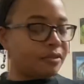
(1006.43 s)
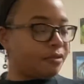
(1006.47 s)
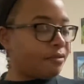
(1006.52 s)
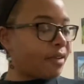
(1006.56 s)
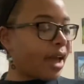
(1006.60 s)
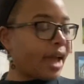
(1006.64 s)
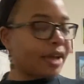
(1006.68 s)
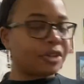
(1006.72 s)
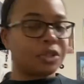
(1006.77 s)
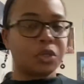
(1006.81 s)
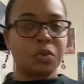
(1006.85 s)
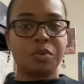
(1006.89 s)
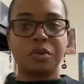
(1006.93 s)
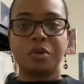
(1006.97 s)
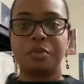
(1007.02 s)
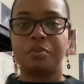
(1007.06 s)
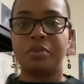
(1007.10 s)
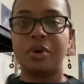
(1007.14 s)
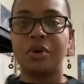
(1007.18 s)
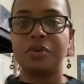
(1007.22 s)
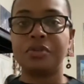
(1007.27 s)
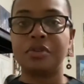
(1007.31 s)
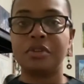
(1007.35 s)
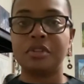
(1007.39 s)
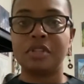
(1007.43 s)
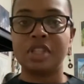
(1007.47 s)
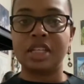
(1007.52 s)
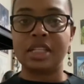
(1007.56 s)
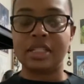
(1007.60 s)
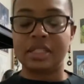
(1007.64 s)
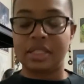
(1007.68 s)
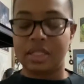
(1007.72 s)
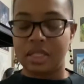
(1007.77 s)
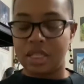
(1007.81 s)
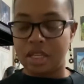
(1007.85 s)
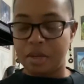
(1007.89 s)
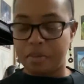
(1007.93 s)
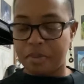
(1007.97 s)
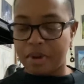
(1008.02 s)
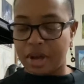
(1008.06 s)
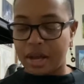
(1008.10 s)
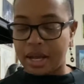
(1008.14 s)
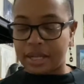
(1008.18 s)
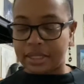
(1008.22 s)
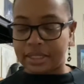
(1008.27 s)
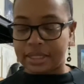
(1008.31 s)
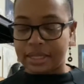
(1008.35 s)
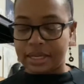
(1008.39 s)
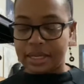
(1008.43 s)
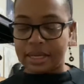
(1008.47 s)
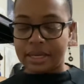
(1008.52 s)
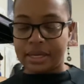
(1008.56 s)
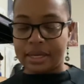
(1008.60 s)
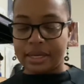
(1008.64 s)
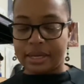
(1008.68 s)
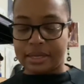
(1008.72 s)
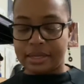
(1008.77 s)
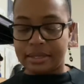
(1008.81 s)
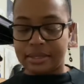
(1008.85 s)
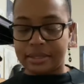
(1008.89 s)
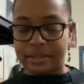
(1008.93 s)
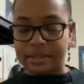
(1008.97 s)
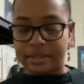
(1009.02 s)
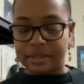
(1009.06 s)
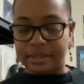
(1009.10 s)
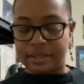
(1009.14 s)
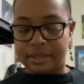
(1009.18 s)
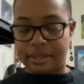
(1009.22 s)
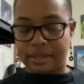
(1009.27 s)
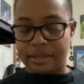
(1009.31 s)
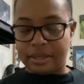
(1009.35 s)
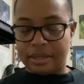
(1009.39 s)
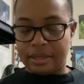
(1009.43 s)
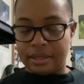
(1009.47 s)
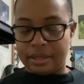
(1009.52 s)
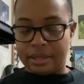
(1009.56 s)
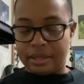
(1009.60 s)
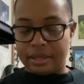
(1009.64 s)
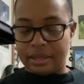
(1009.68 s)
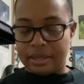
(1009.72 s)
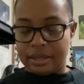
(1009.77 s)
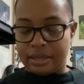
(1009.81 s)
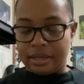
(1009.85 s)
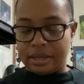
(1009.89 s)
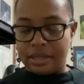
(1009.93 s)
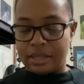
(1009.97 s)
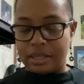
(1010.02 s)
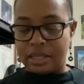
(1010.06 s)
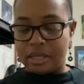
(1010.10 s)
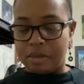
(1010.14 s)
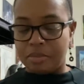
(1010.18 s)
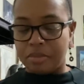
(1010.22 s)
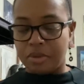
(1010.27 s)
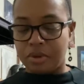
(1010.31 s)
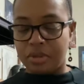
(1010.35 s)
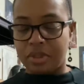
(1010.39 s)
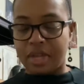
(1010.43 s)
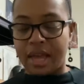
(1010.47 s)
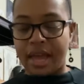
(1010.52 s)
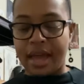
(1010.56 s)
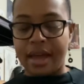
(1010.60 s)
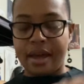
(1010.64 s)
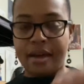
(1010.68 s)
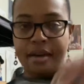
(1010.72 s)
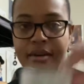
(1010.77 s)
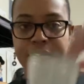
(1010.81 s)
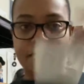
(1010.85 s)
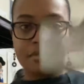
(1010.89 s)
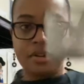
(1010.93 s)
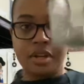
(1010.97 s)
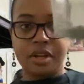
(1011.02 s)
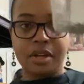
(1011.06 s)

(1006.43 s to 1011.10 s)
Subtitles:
factor with both of these teapots is they both have